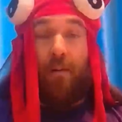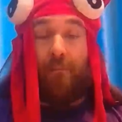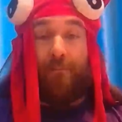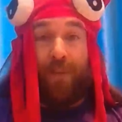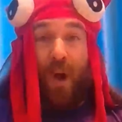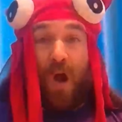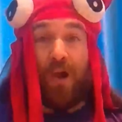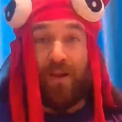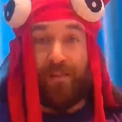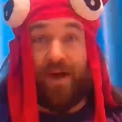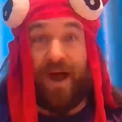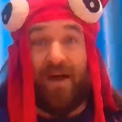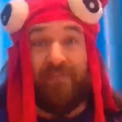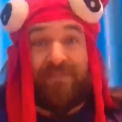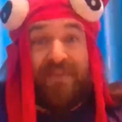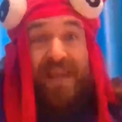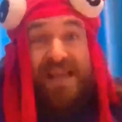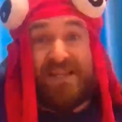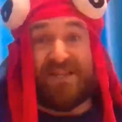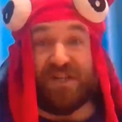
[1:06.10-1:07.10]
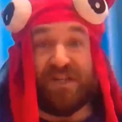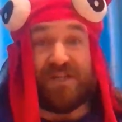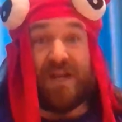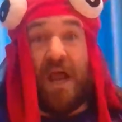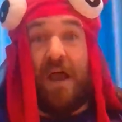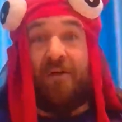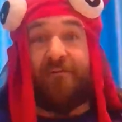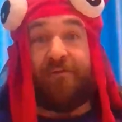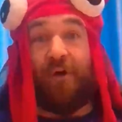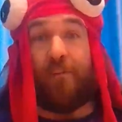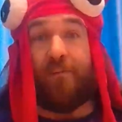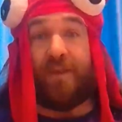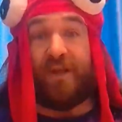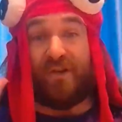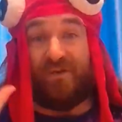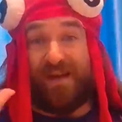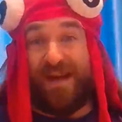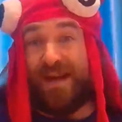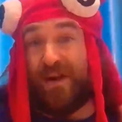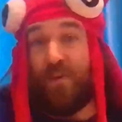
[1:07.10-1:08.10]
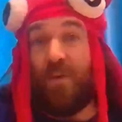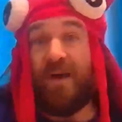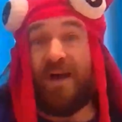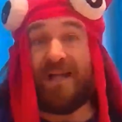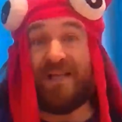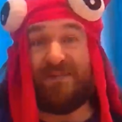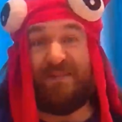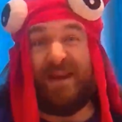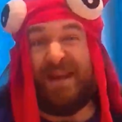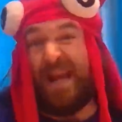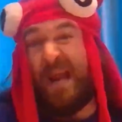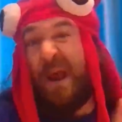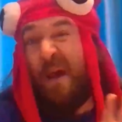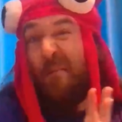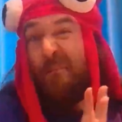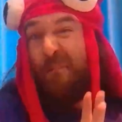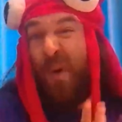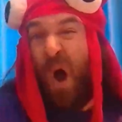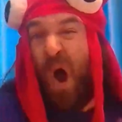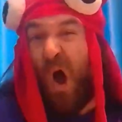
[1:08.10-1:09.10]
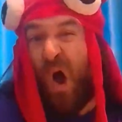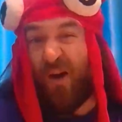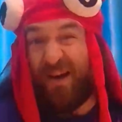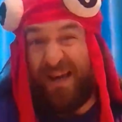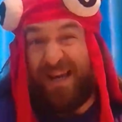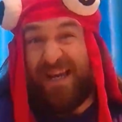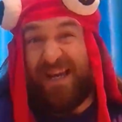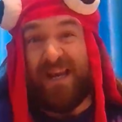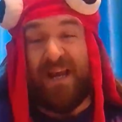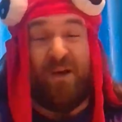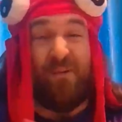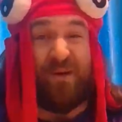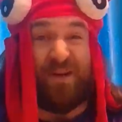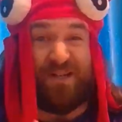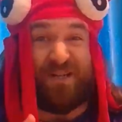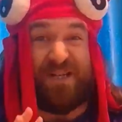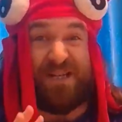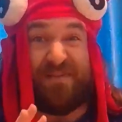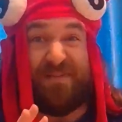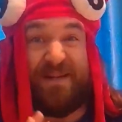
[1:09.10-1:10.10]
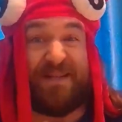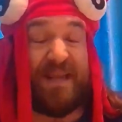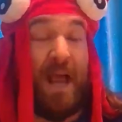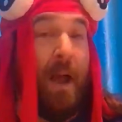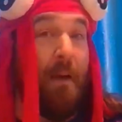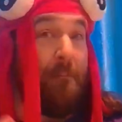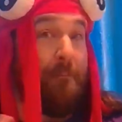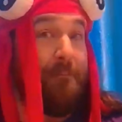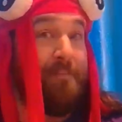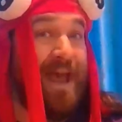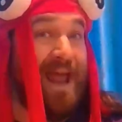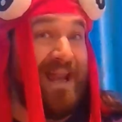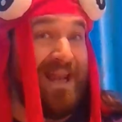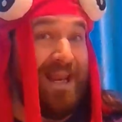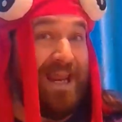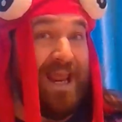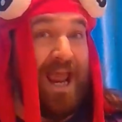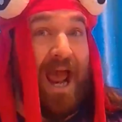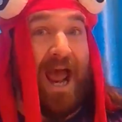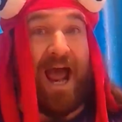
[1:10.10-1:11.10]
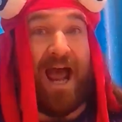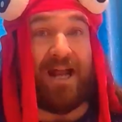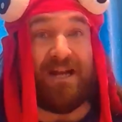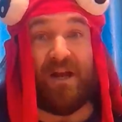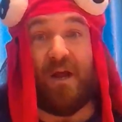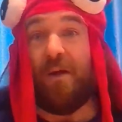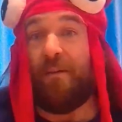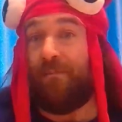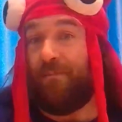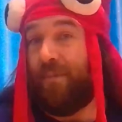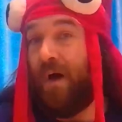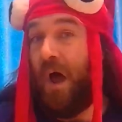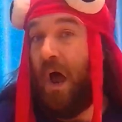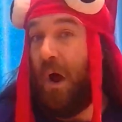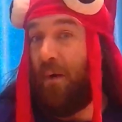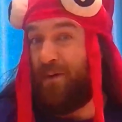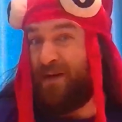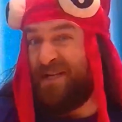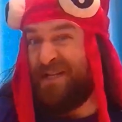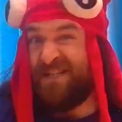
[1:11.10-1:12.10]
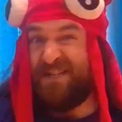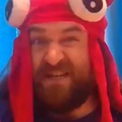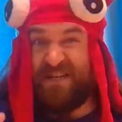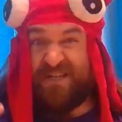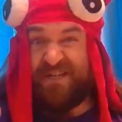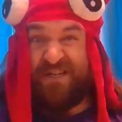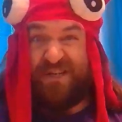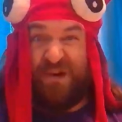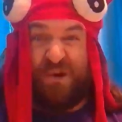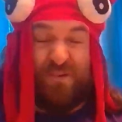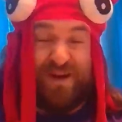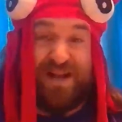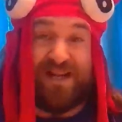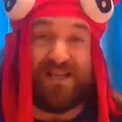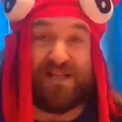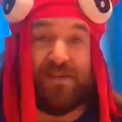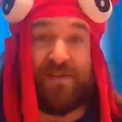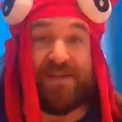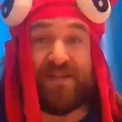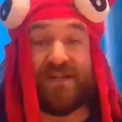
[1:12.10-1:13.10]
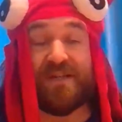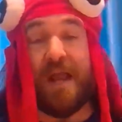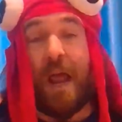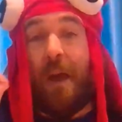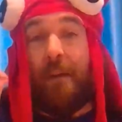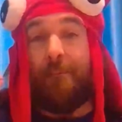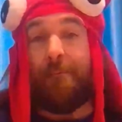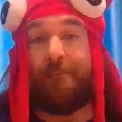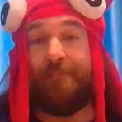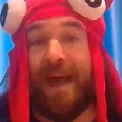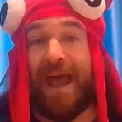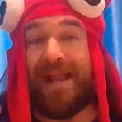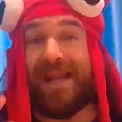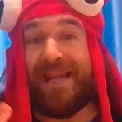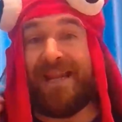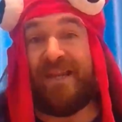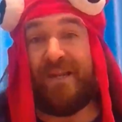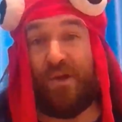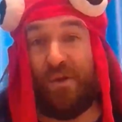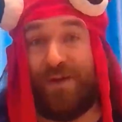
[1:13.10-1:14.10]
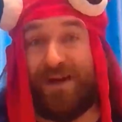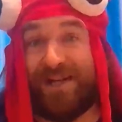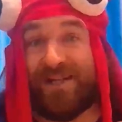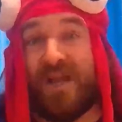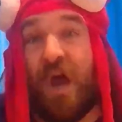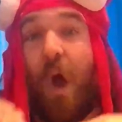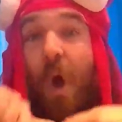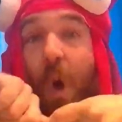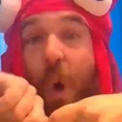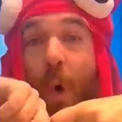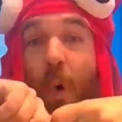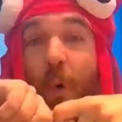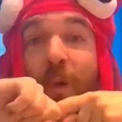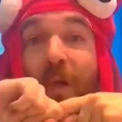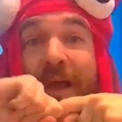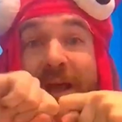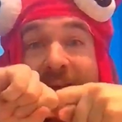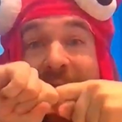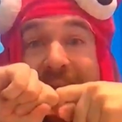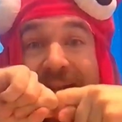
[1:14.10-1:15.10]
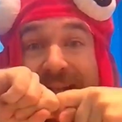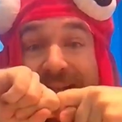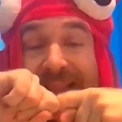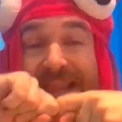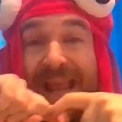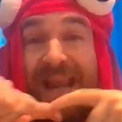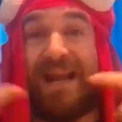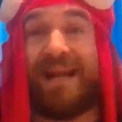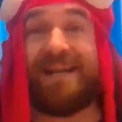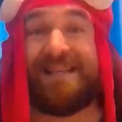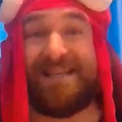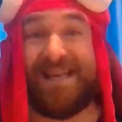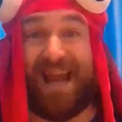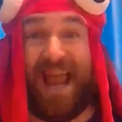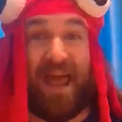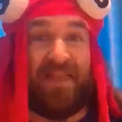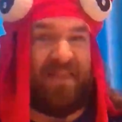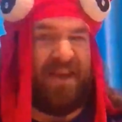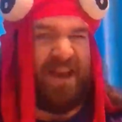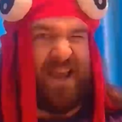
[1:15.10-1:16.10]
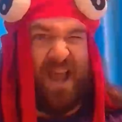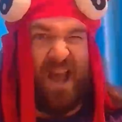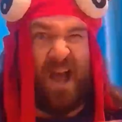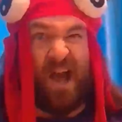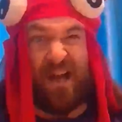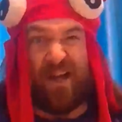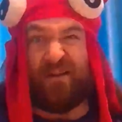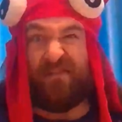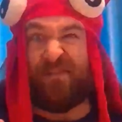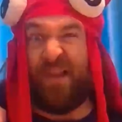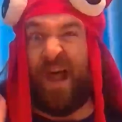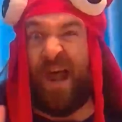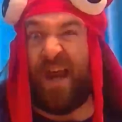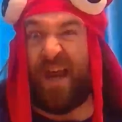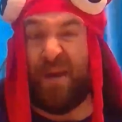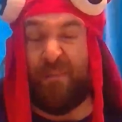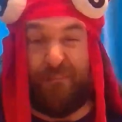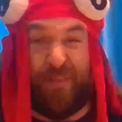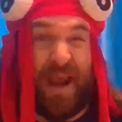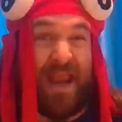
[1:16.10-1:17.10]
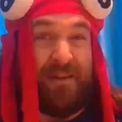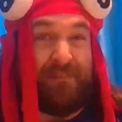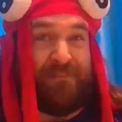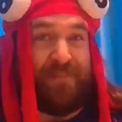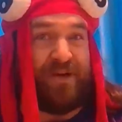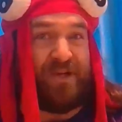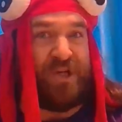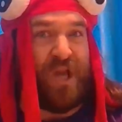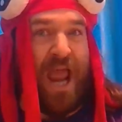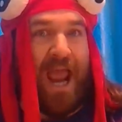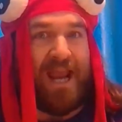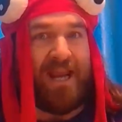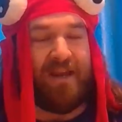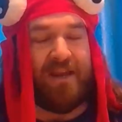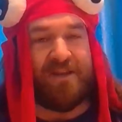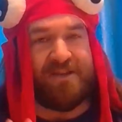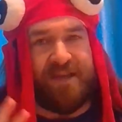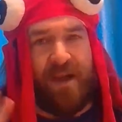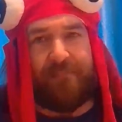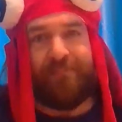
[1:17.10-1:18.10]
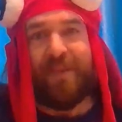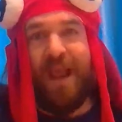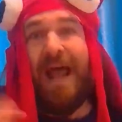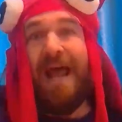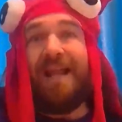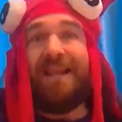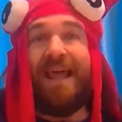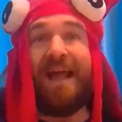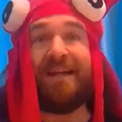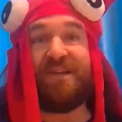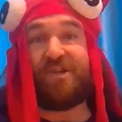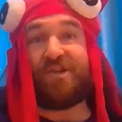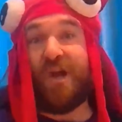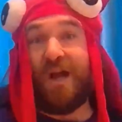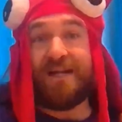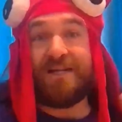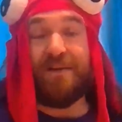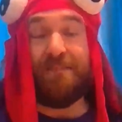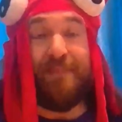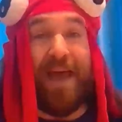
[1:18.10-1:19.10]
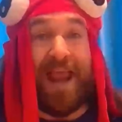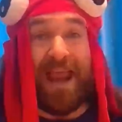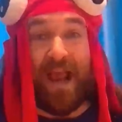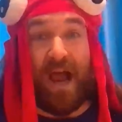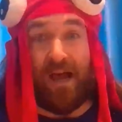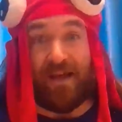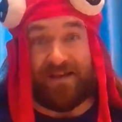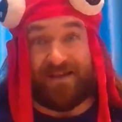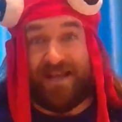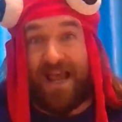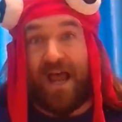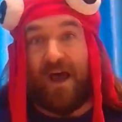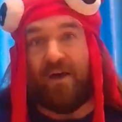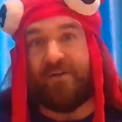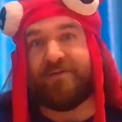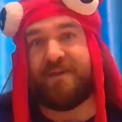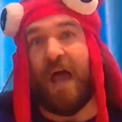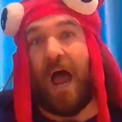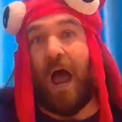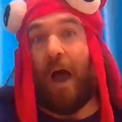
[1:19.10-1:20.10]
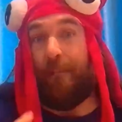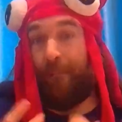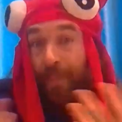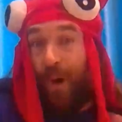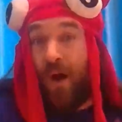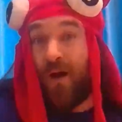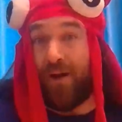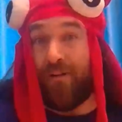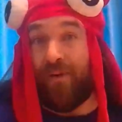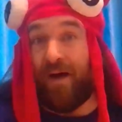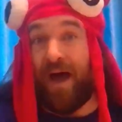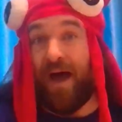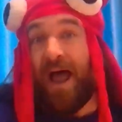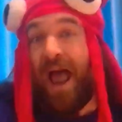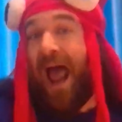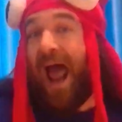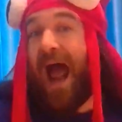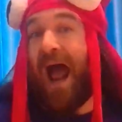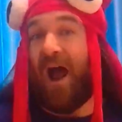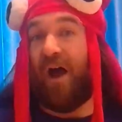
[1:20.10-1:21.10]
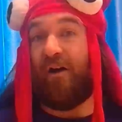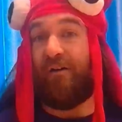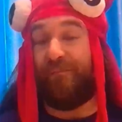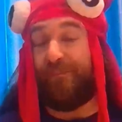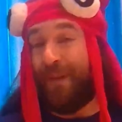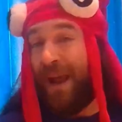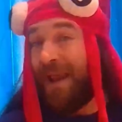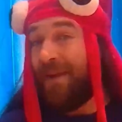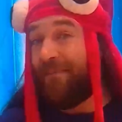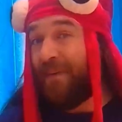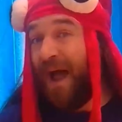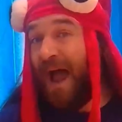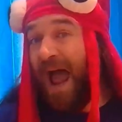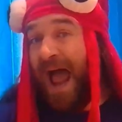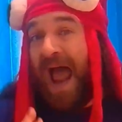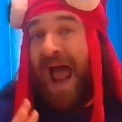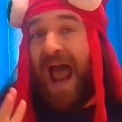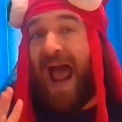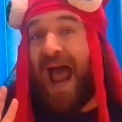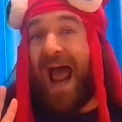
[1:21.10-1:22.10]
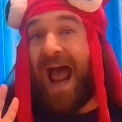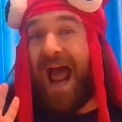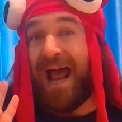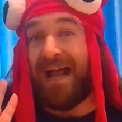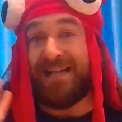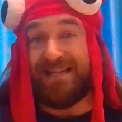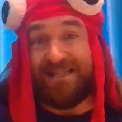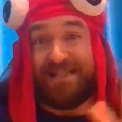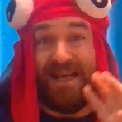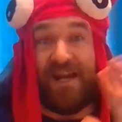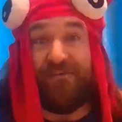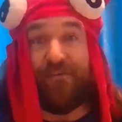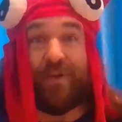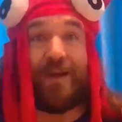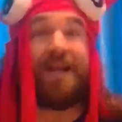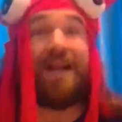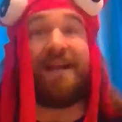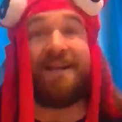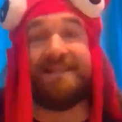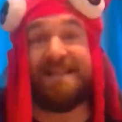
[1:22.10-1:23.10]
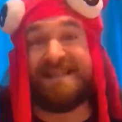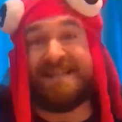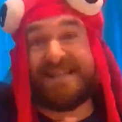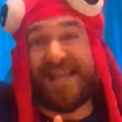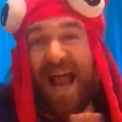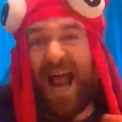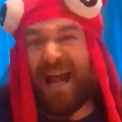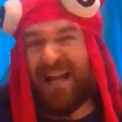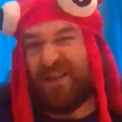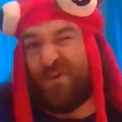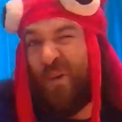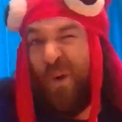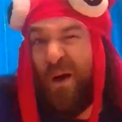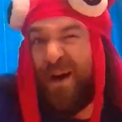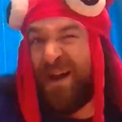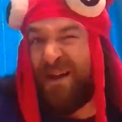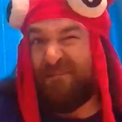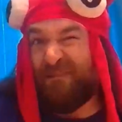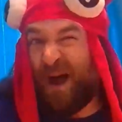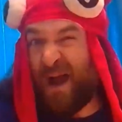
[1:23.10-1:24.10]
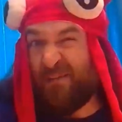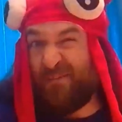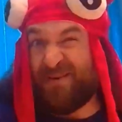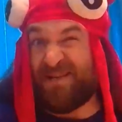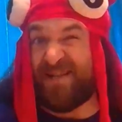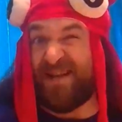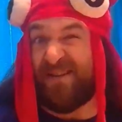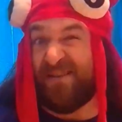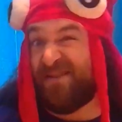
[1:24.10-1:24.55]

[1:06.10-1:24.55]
polymer is just from the Greek words meaning poly, which just means many, and mer, which is just units. So it's just many units all linked together, kind of like a paper chain. So let's try to make ourselves a polymer out of paper and see if we can understand why it might be so